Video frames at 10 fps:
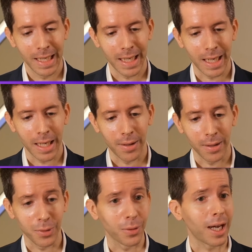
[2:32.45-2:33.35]
It
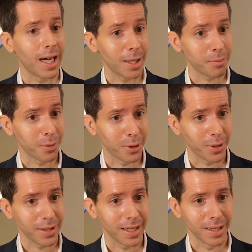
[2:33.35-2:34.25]
was a card
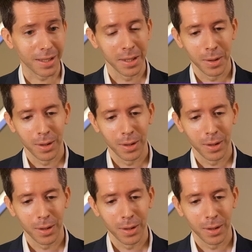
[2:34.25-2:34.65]
product, and